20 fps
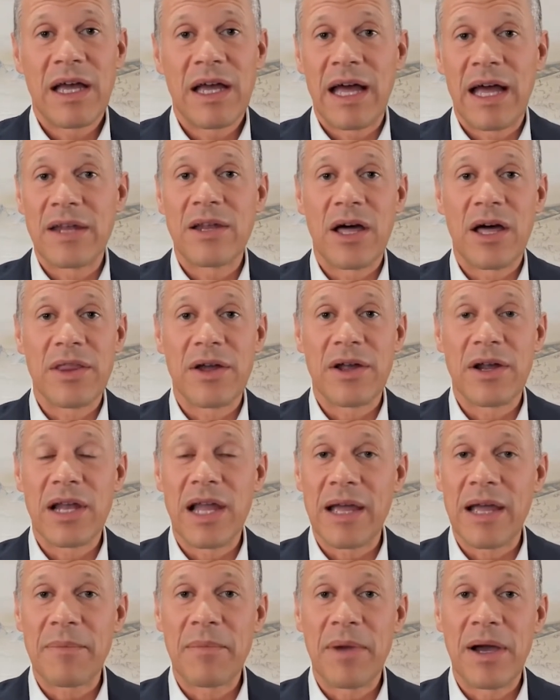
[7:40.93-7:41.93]
and other
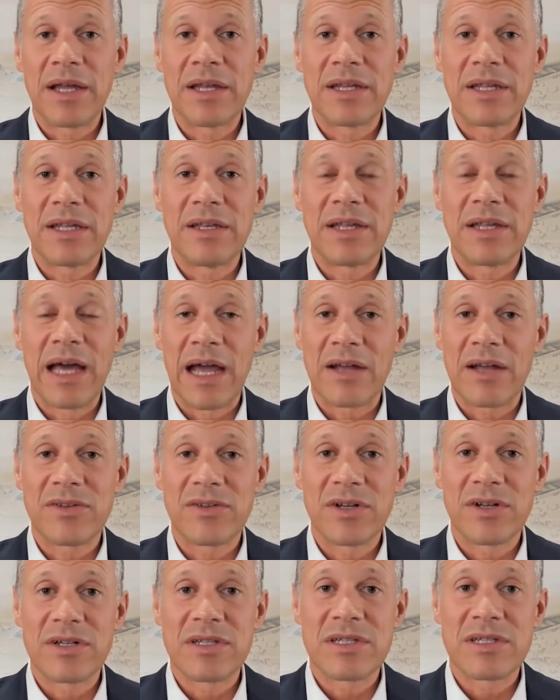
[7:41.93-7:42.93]
like-minded
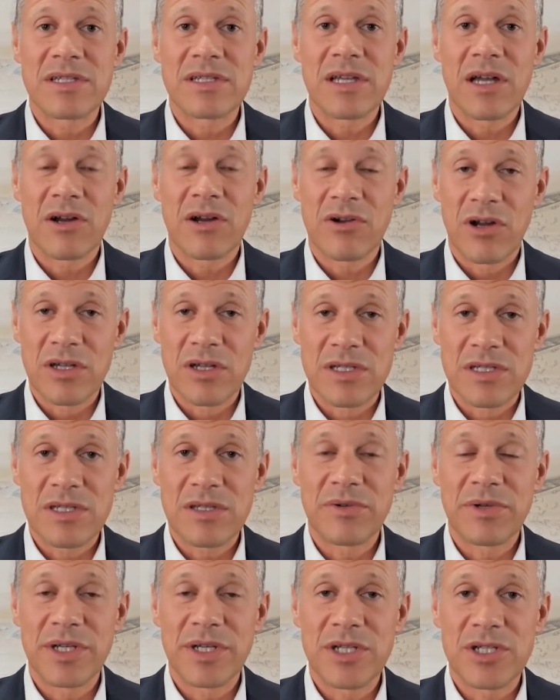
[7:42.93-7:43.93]
actors across
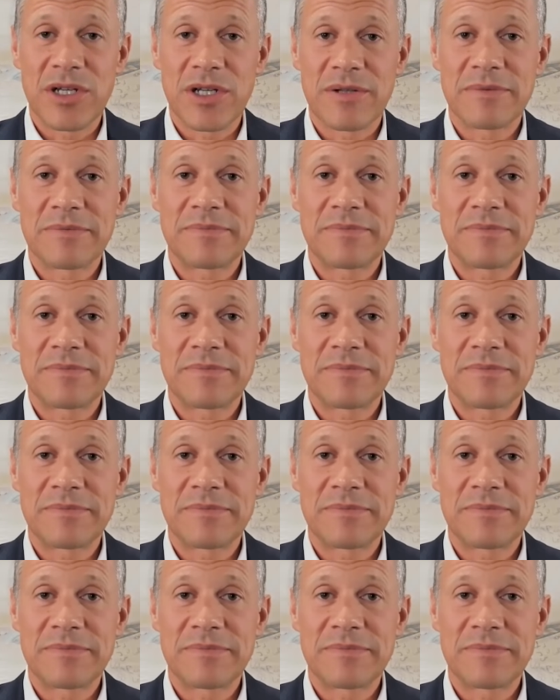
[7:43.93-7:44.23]
the region.